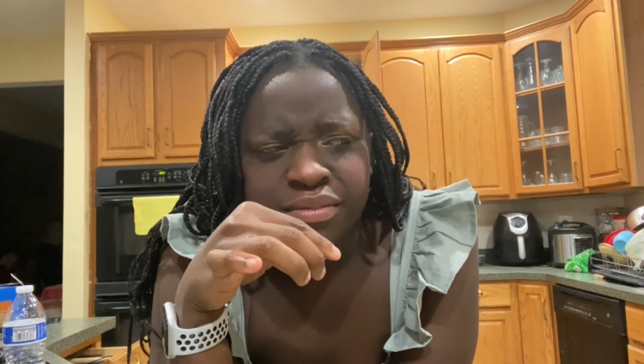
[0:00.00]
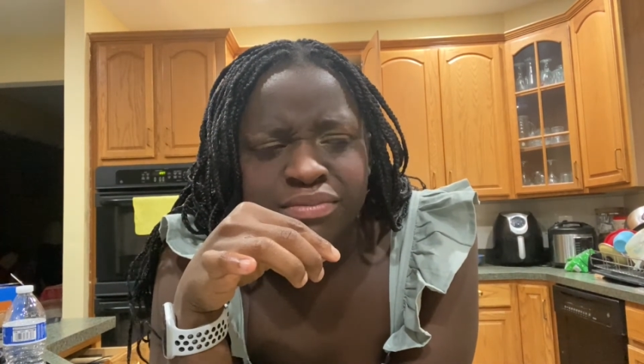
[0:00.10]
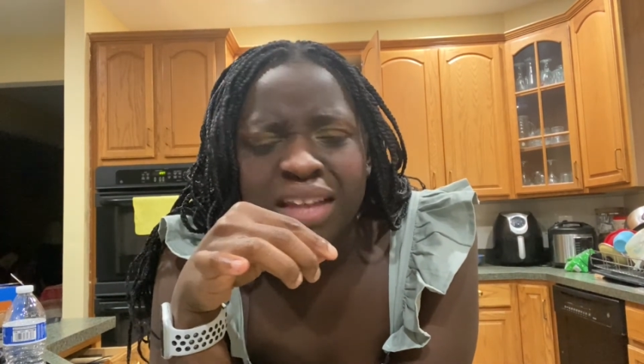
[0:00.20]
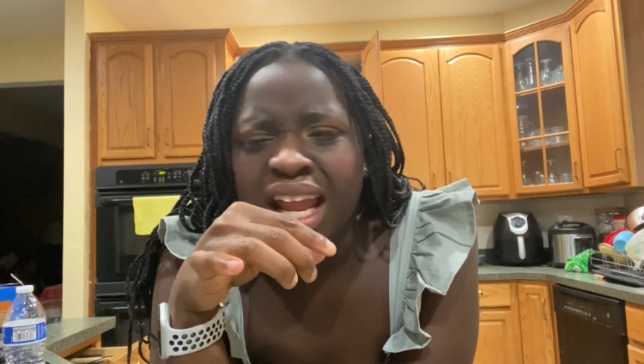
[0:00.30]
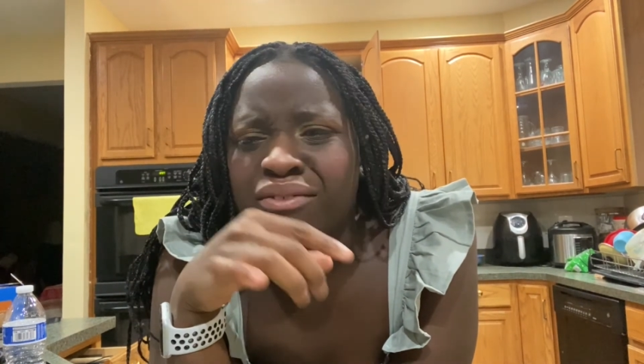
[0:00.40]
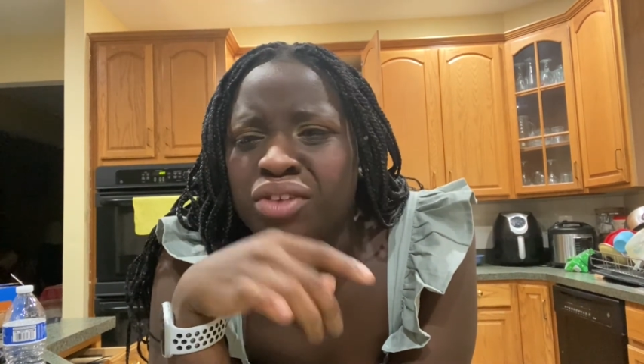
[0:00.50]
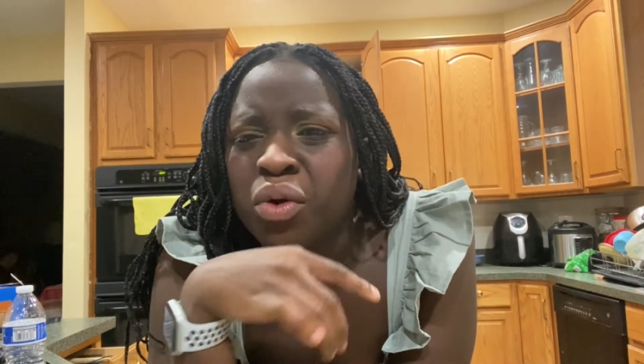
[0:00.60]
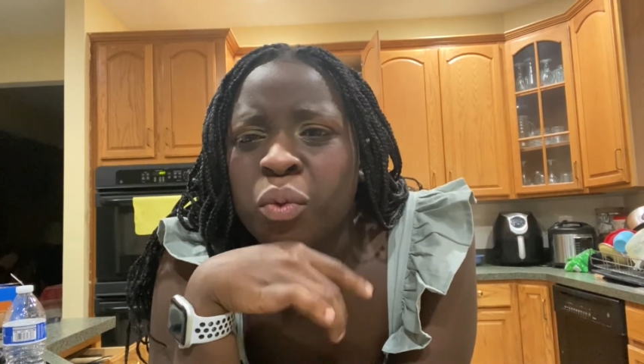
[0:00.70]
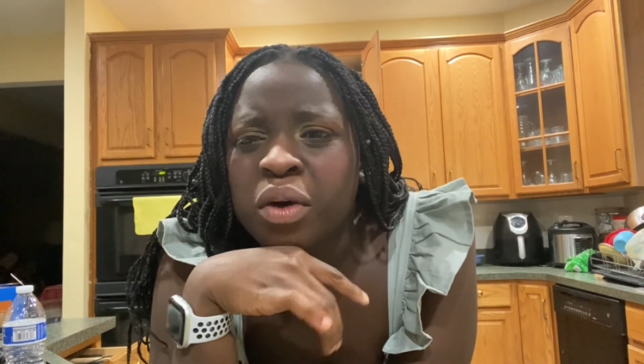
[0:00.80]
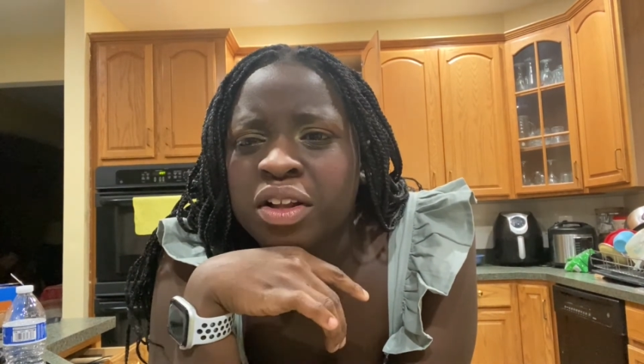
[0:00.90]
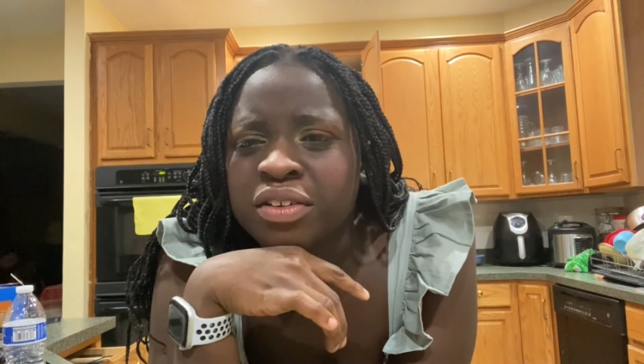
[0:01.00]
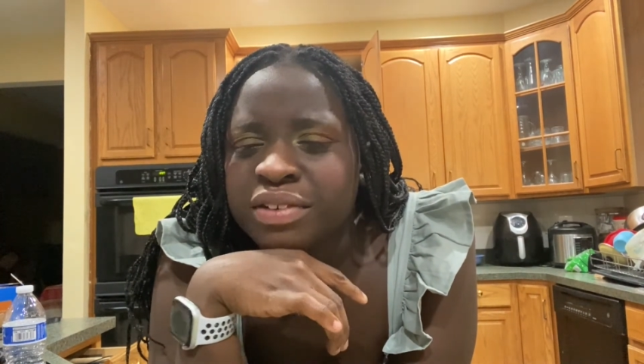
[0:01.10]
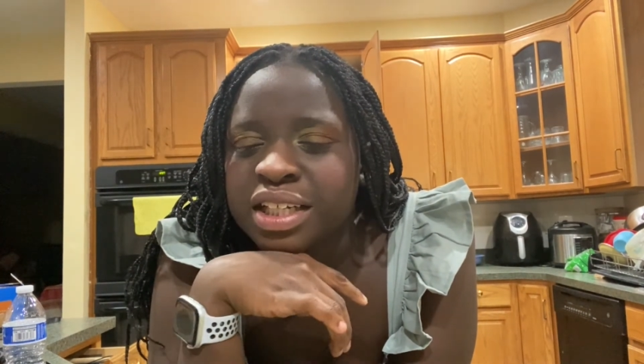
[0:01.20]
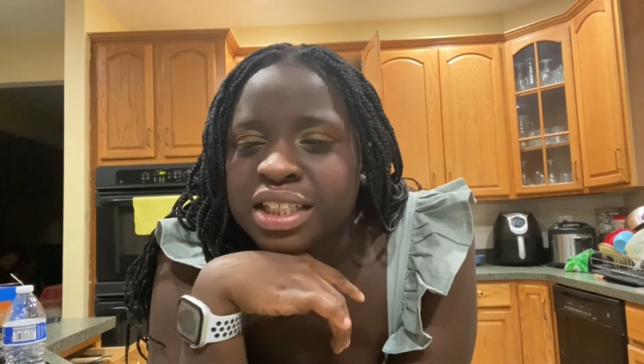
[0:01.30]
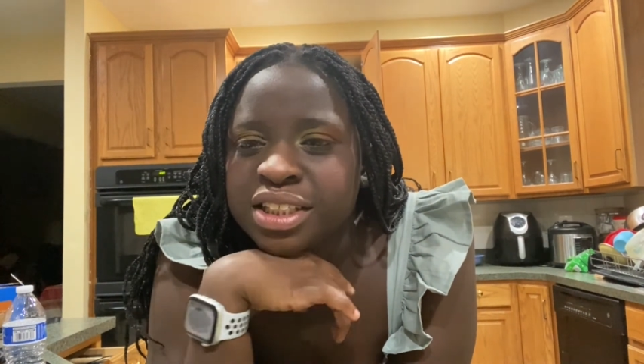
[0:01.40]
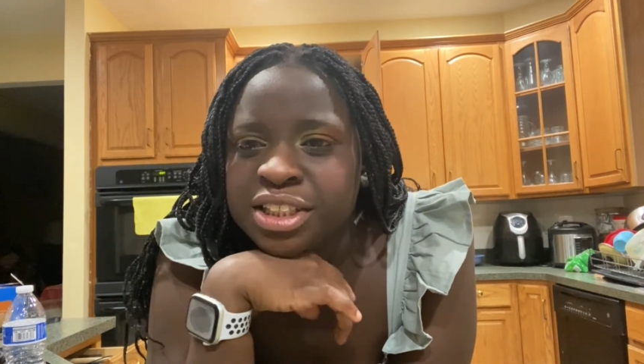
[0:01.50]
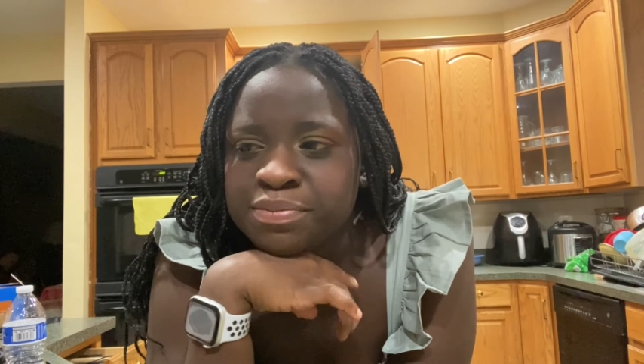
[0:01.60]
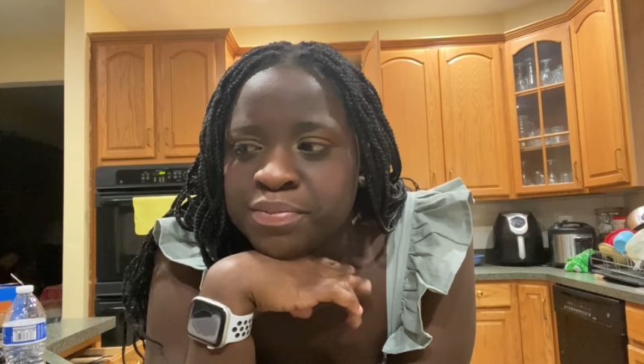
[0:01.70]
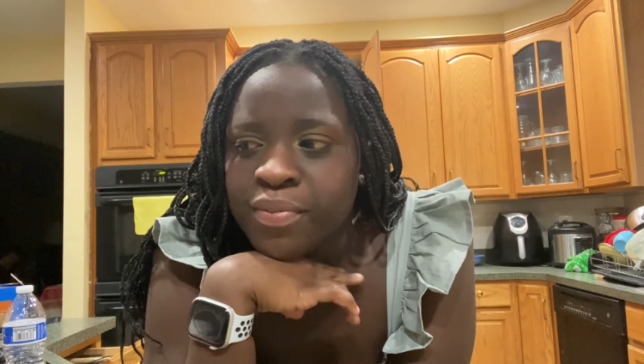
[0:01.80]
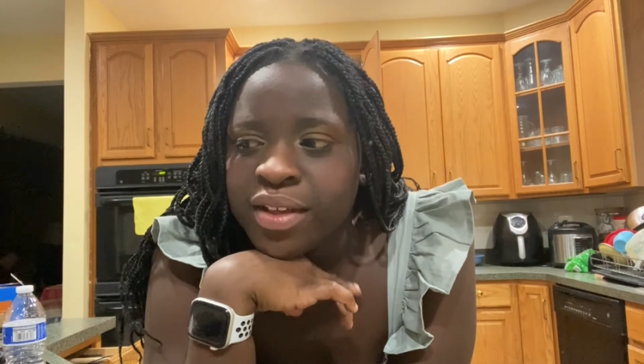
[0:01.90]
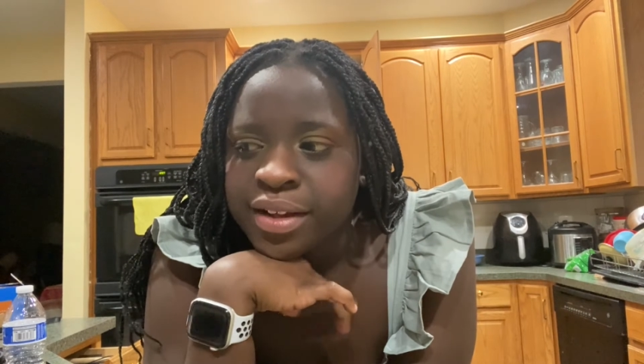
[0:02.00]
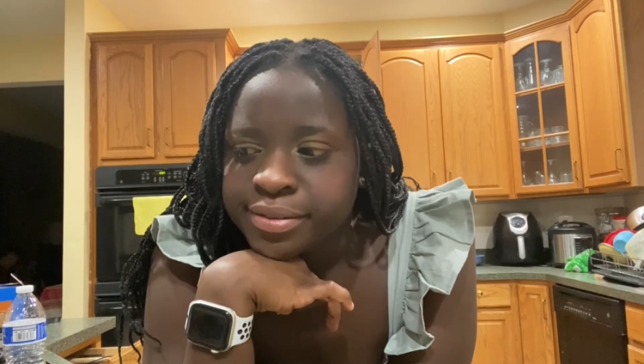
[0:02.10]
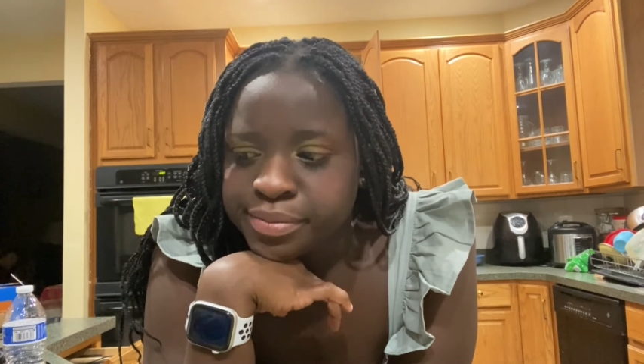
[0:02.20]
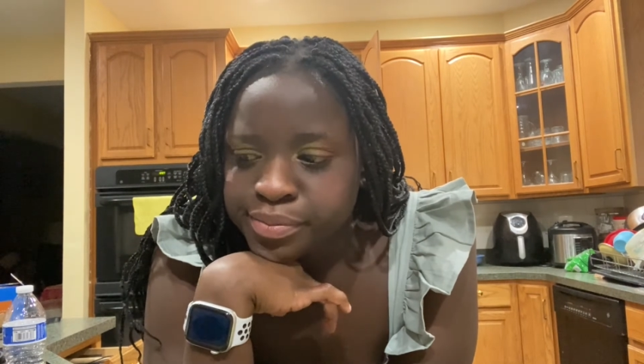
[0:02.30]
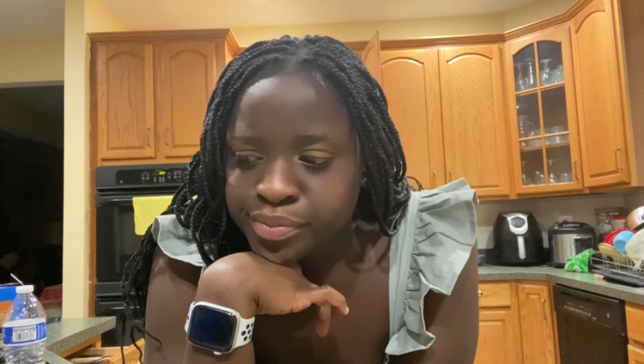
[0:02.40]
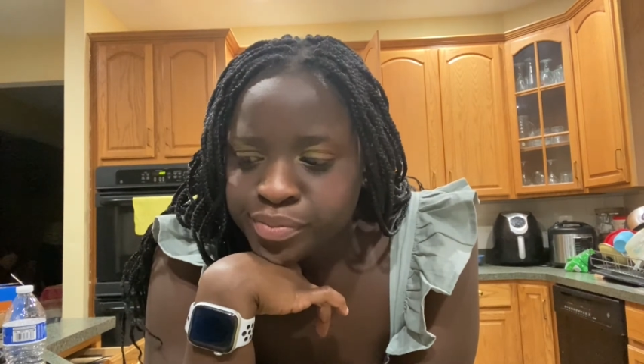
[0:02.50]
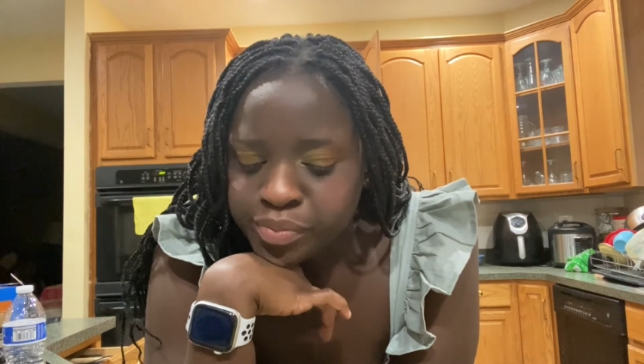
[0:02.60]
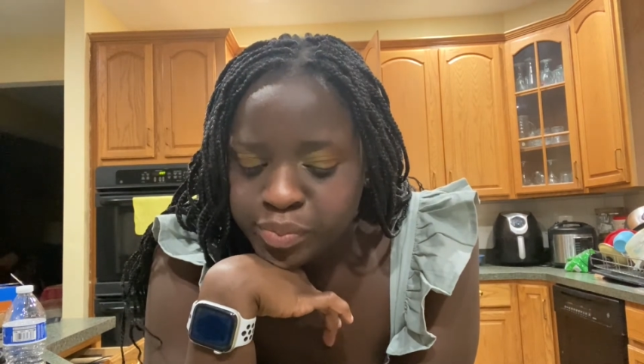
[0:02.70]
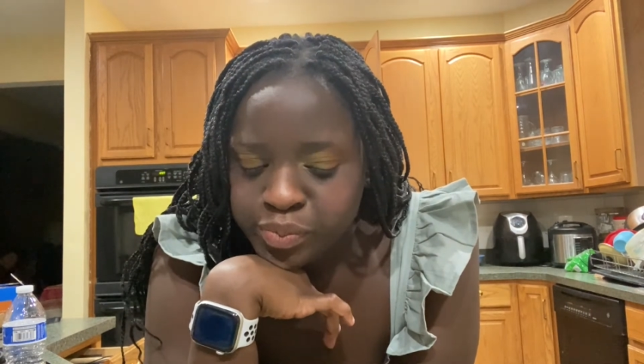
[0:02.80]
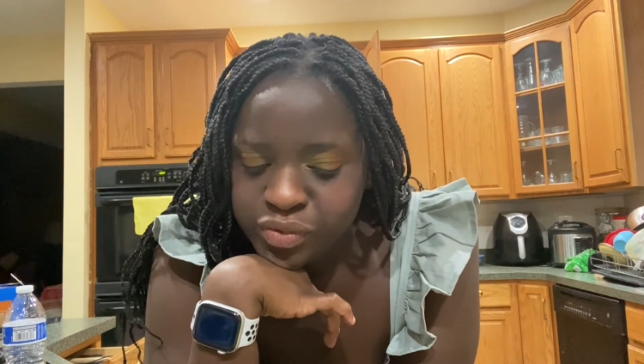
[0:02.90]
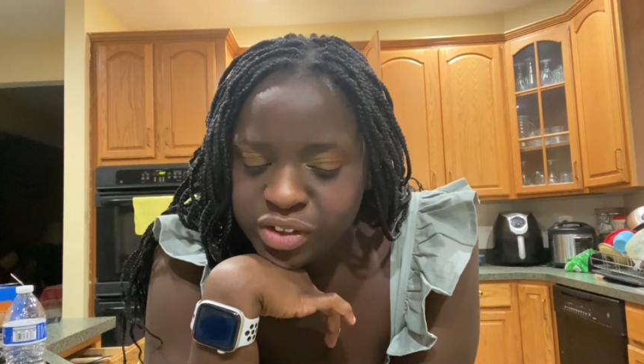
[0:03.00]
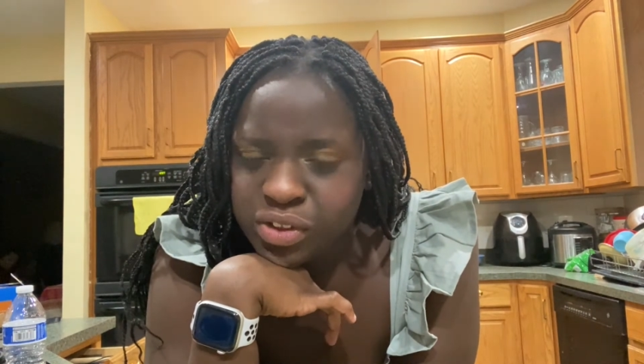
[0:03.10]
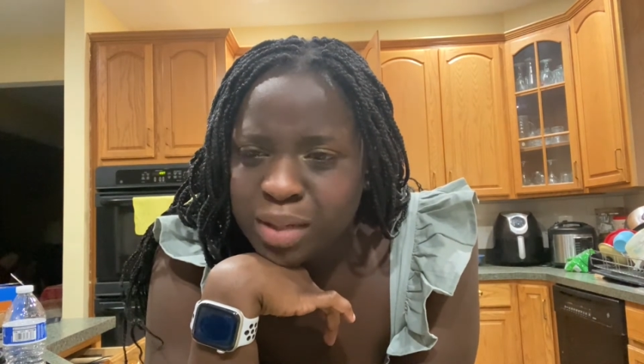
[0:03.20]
that I have no will to finish. So